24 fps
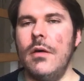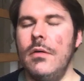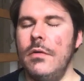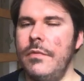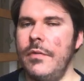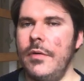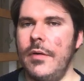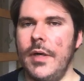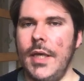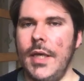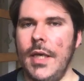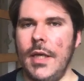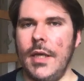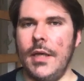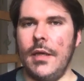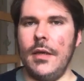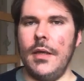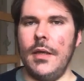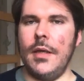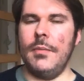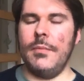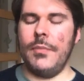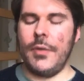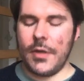over
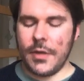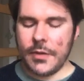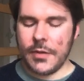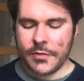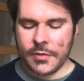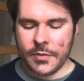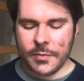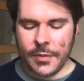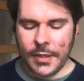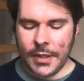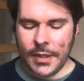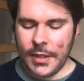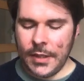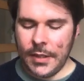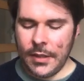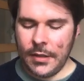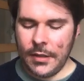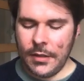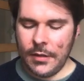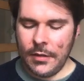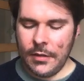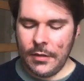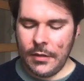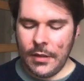again impossibly,
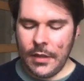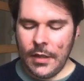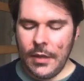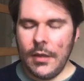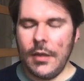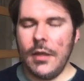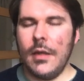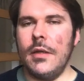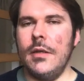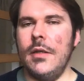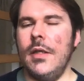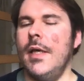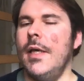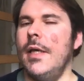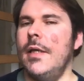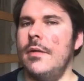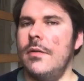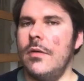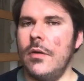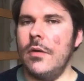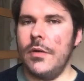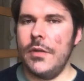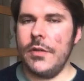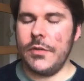and
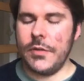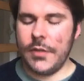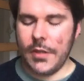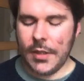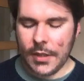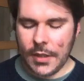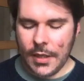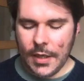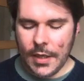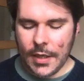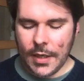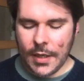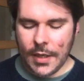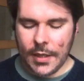yet on a shaky